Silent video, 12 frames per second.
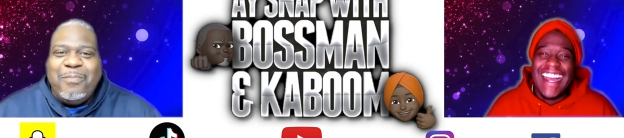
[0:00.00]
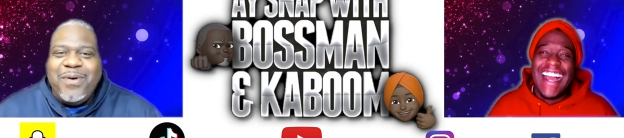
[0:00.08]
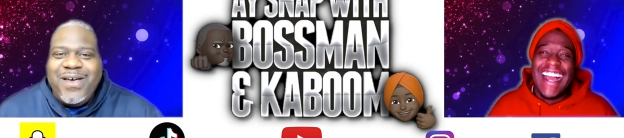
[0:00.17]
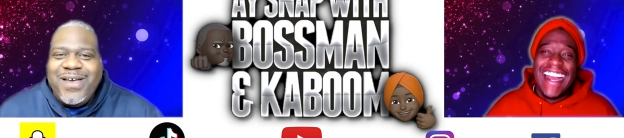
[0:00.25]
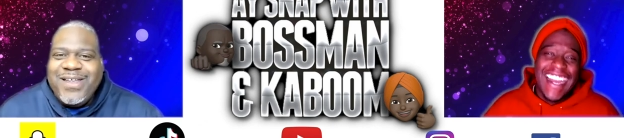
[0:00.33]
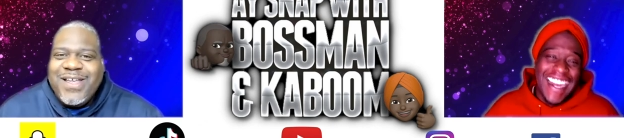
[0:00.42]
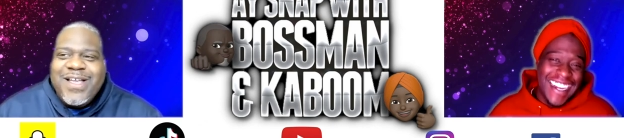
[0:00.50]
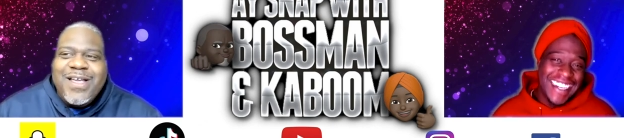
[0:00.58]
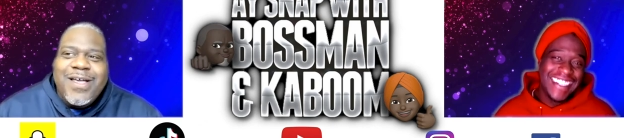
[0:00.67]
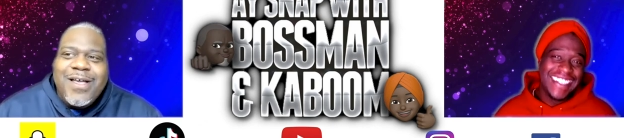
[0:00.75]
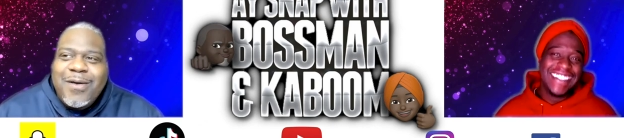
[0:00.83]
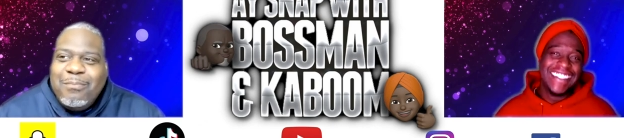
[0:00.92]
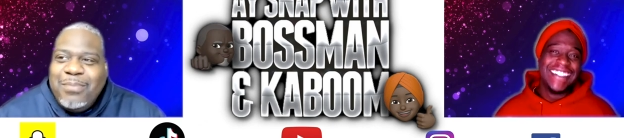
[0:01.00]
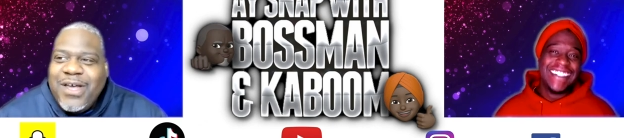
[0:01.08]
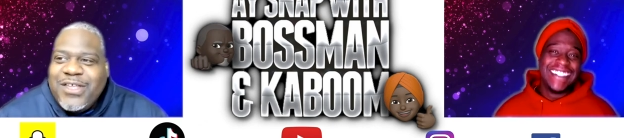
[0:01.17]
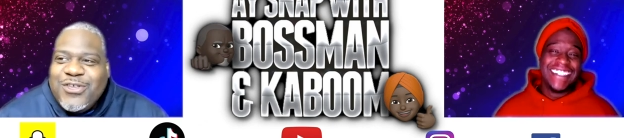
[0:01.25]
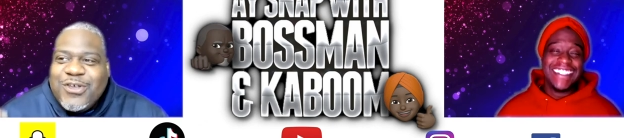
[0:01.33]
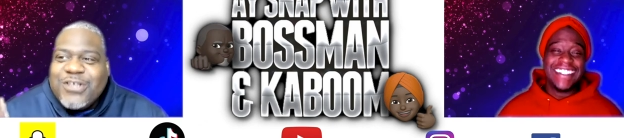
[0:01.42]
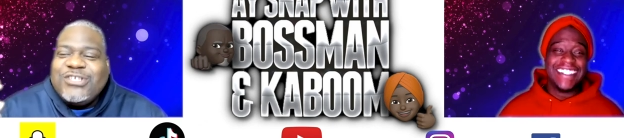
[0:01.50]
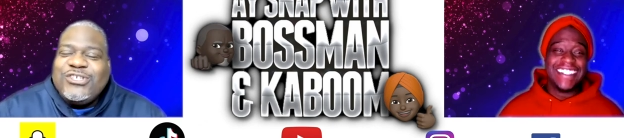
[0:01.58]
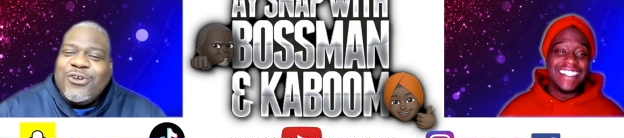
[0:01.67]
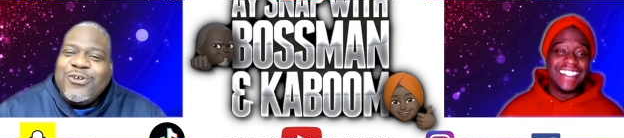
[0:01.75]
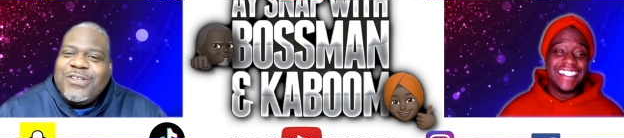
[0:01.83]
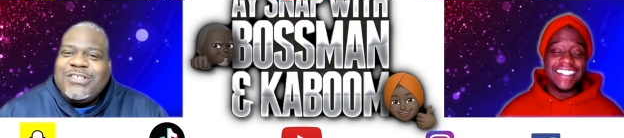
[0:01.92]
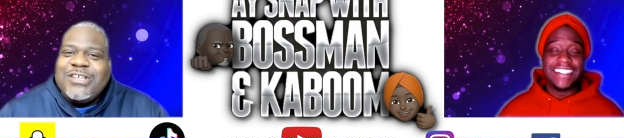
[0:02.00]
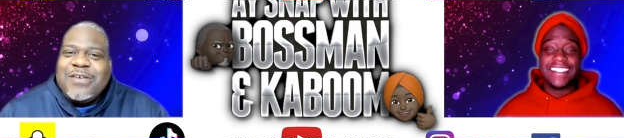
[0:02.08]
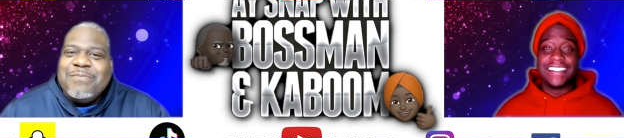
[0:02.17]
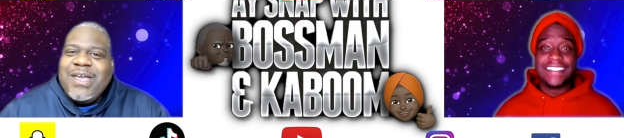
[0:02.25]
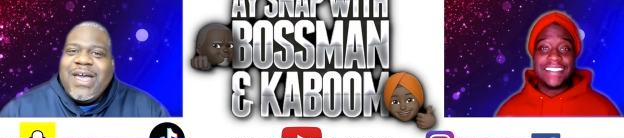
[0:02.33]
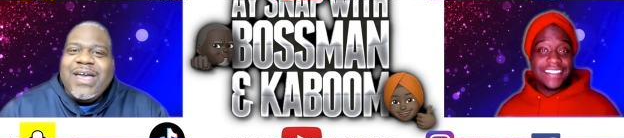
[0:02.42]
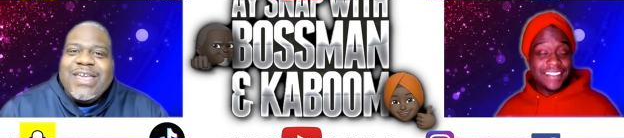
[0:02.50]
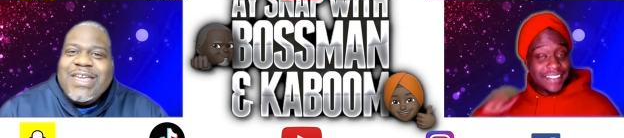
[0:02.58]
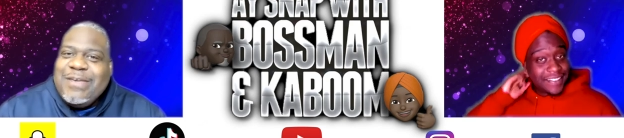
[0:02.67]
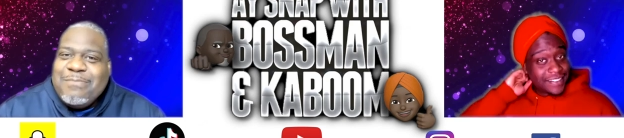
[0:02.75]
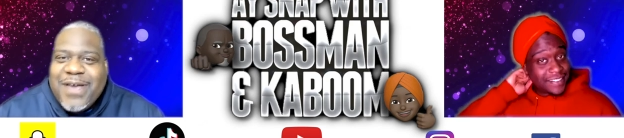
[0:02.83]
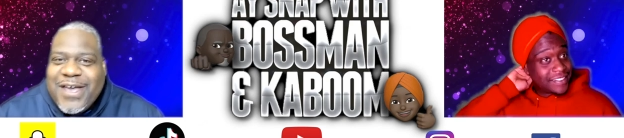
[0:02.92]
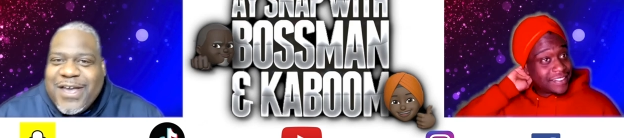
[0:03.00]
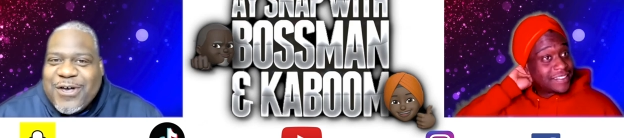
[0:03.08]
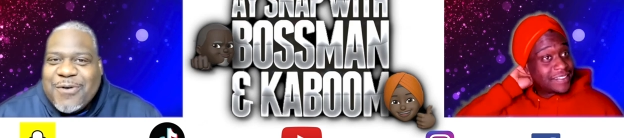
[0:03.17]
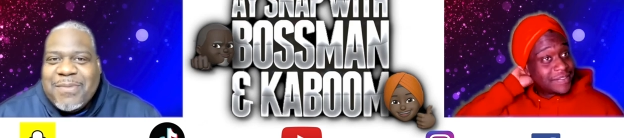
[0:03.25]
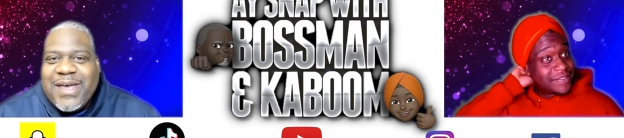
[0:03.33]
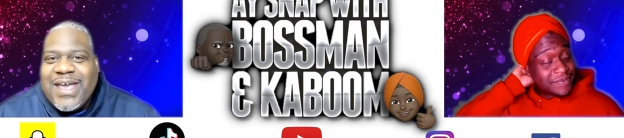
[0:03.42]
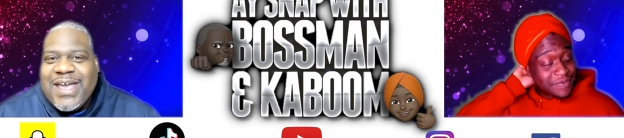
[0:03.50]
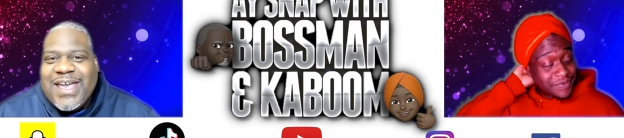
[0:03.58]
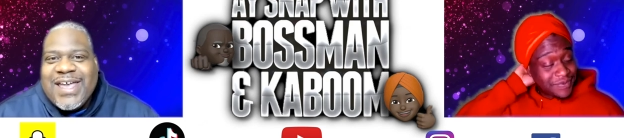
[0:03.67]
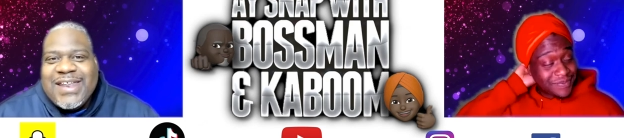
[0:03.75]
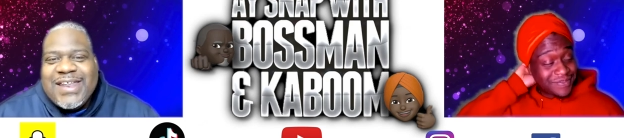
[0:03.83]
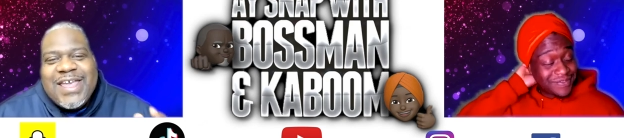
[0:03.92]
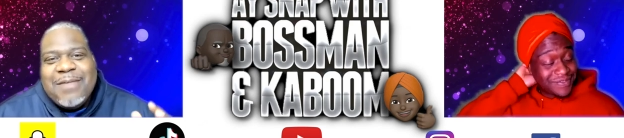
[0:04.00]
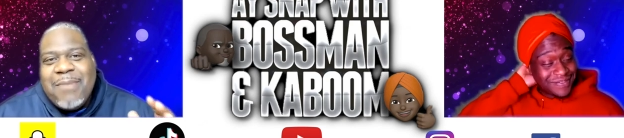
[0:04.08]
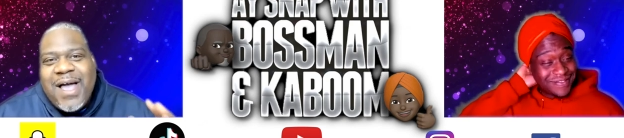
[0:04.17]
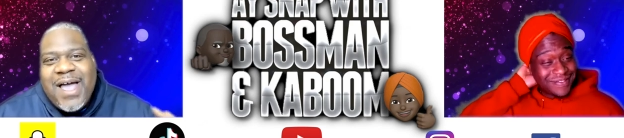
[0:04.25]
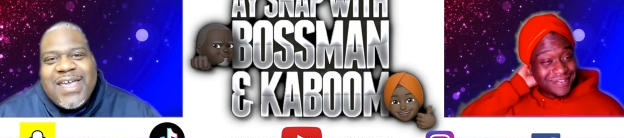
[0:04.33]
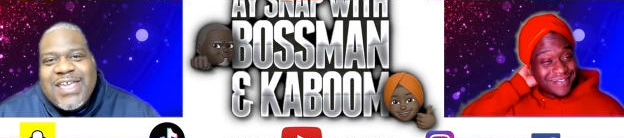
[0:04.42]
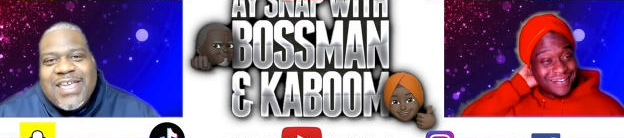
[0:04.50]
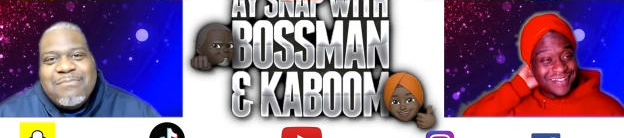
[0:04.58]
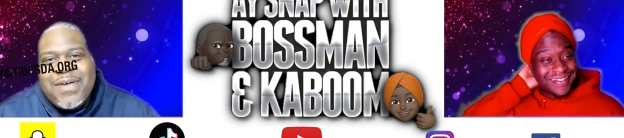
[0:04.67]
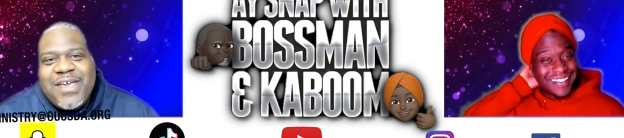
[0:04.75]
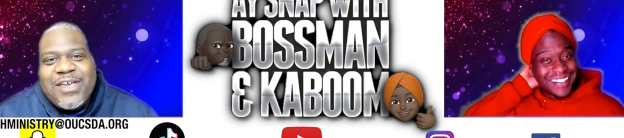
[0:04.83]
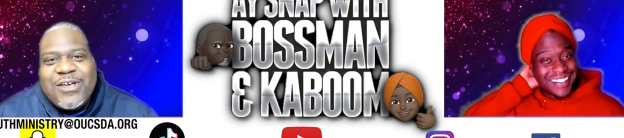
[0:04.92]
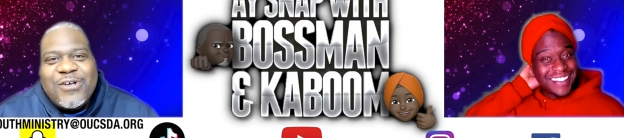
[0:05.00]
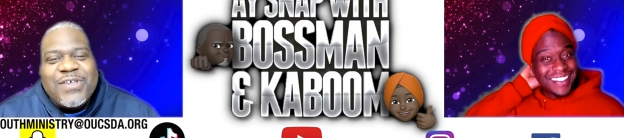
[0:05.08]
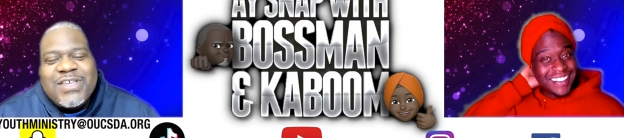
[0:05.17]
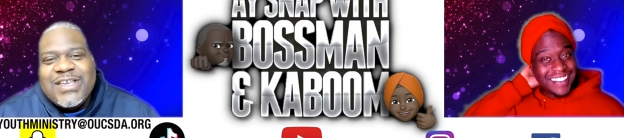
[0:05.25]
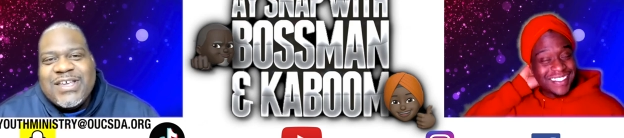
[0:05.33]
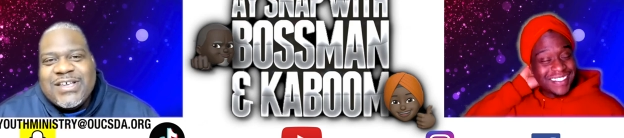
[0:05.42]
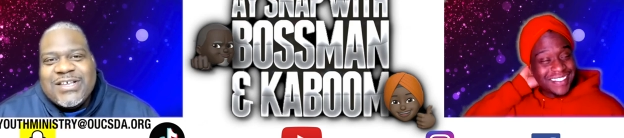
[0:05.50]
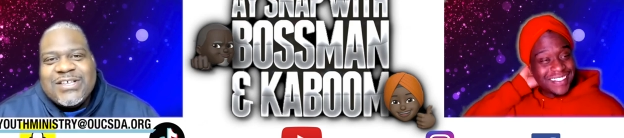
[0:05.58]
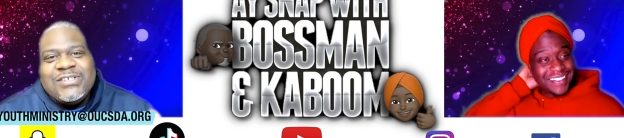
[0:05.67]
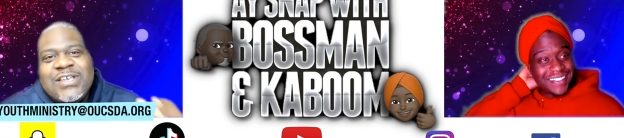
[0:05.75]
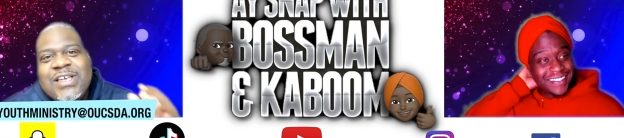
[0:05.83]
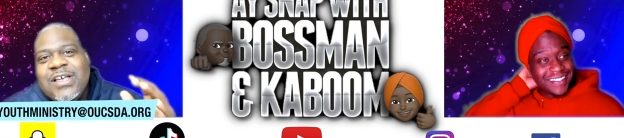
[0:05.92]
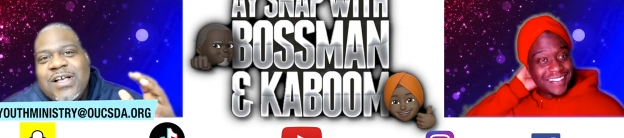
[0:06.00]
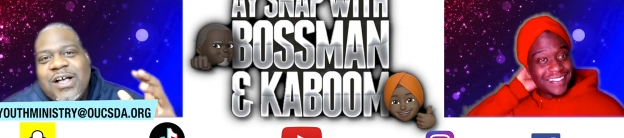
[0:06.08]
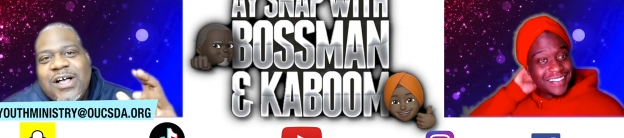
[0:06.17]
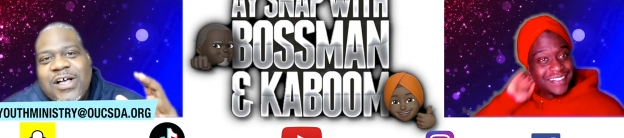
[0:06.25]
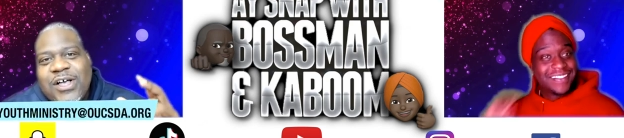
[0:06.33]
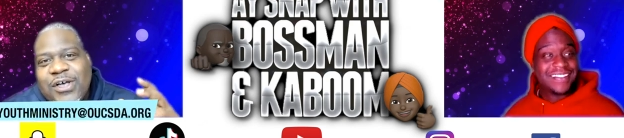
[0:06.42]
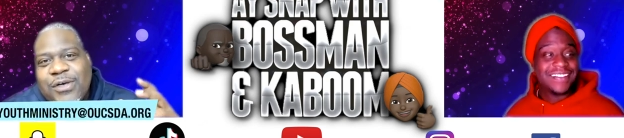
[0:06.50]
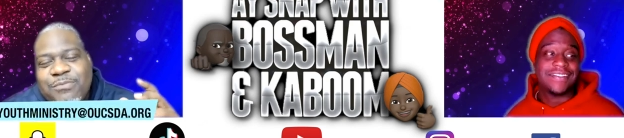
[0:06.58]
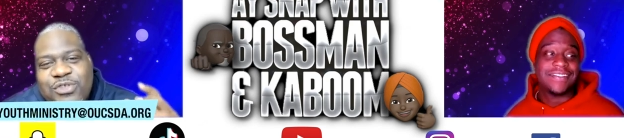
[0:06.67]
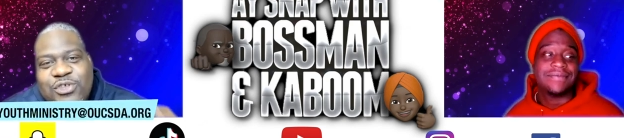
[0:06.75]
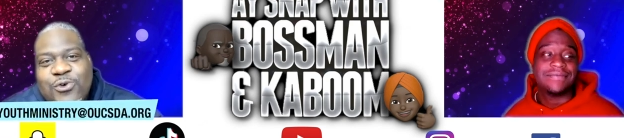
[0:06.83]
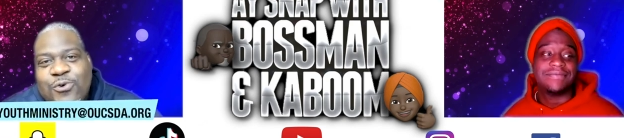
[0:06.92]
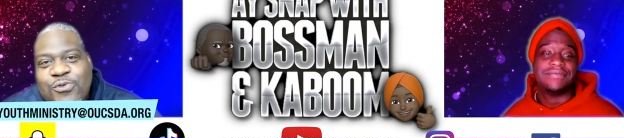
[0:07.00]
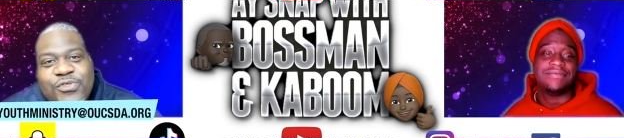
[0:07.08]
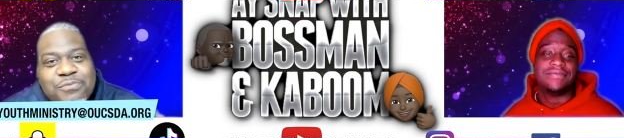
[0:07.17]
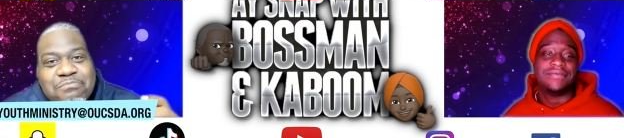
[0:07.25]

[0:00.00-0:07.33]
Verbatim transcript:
Speaker 1: but but you can surely send me an email, man. And my email is um youth